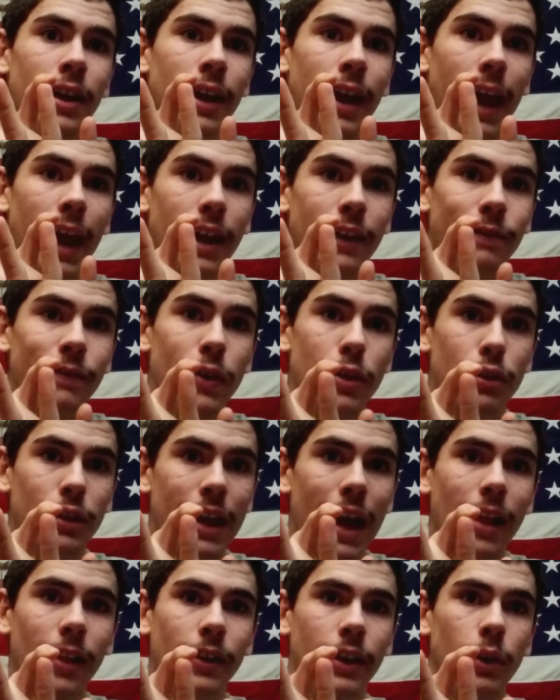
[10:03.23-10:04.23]
and
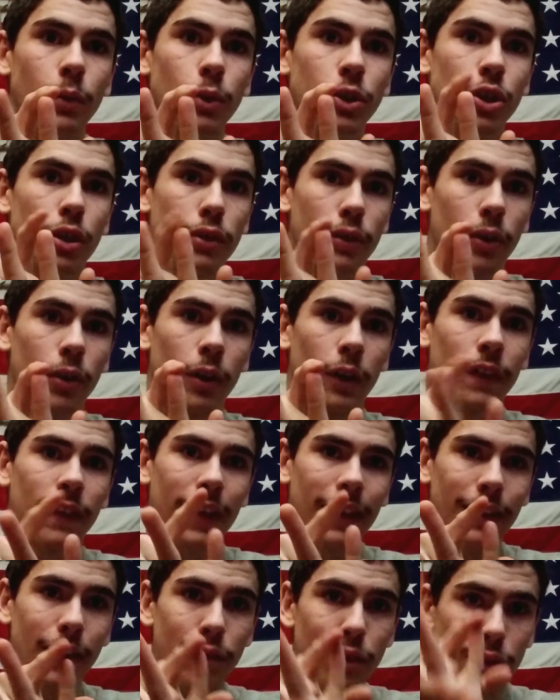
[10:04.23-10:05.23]
physicality, which is earth,
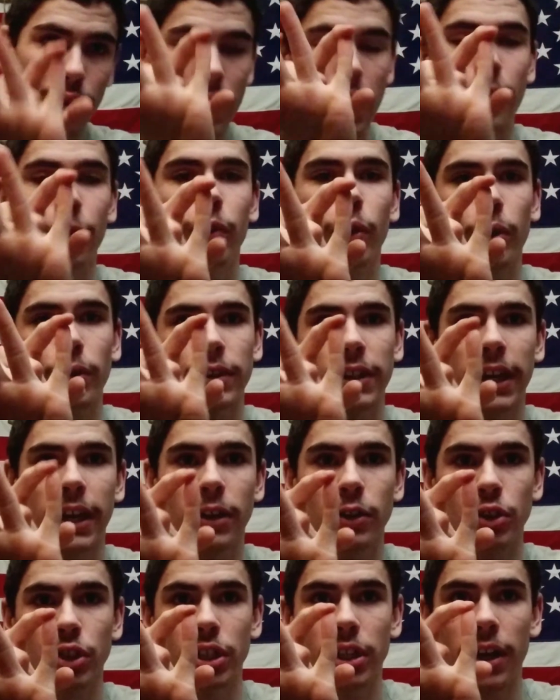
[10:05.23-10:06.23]
and this is now flowing the
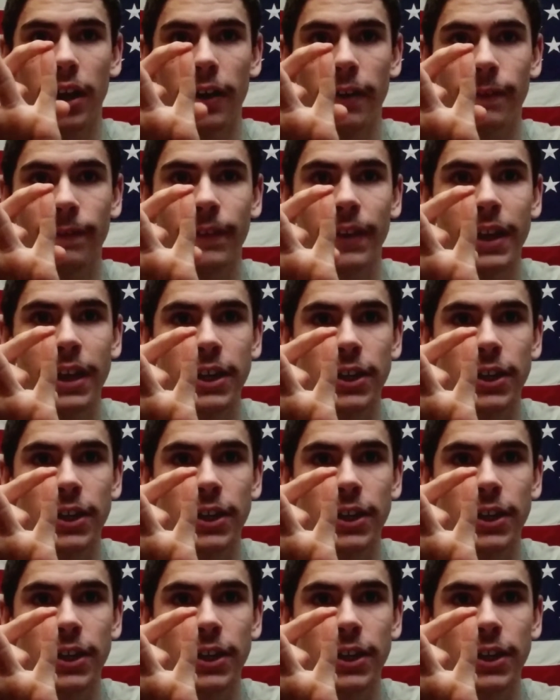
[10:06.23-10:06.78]
energy of